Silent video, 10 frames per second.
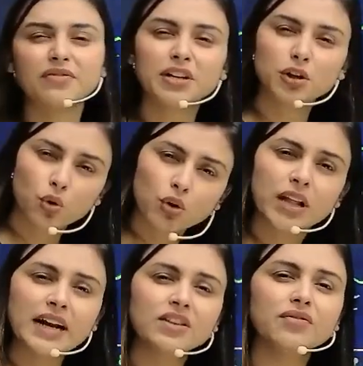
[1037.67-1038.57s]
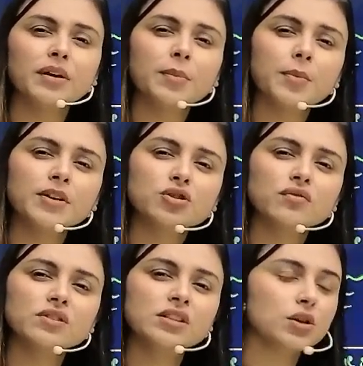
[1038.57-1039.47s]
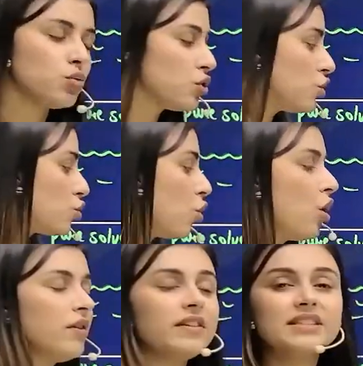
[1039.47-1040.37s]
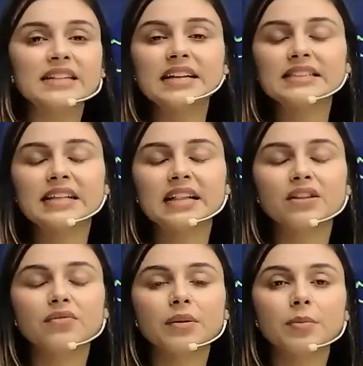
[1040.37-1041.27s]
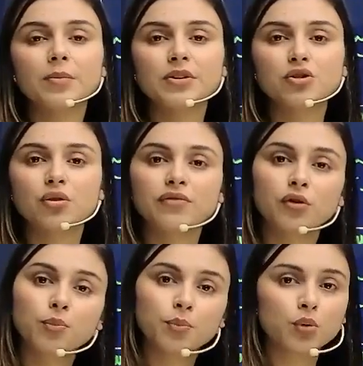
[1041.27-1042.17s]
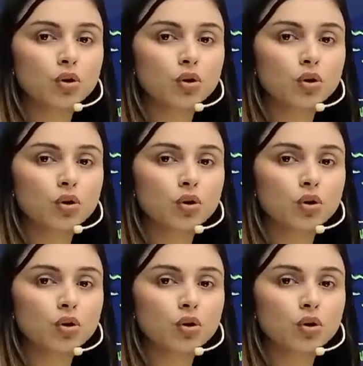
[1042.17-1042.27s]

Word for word: we know that the vapor pressure of the solution is always less than the vapor pressure of your pure